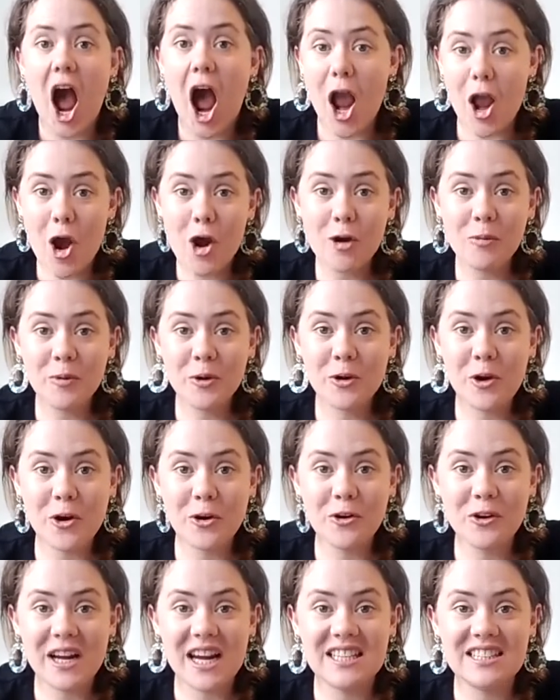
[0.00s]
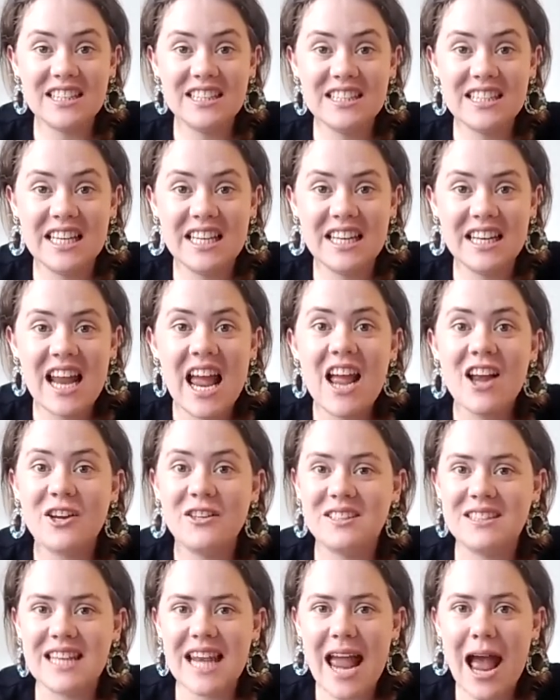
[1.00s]
I hope you got your guesses in
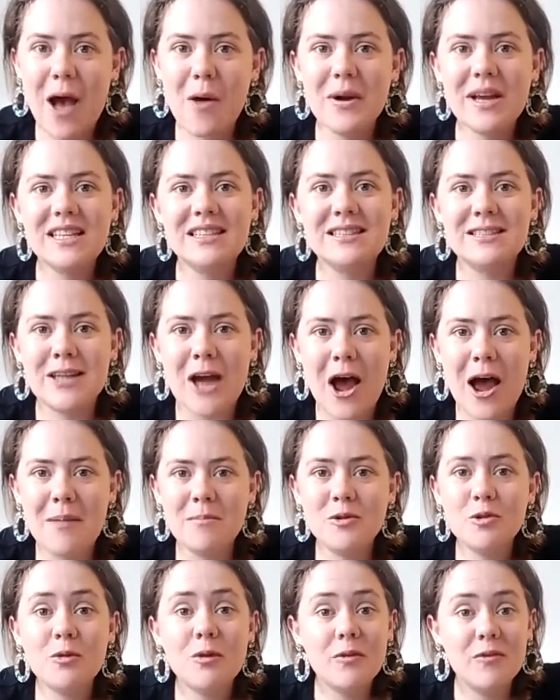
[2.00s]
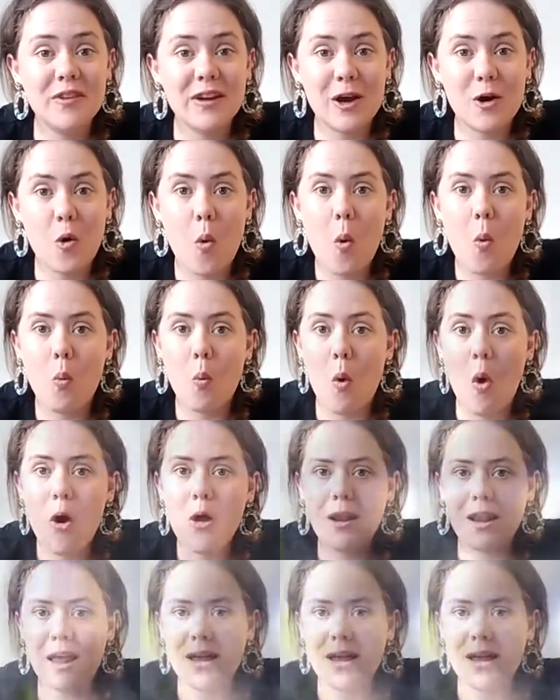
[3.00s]
because now it's time to reveal what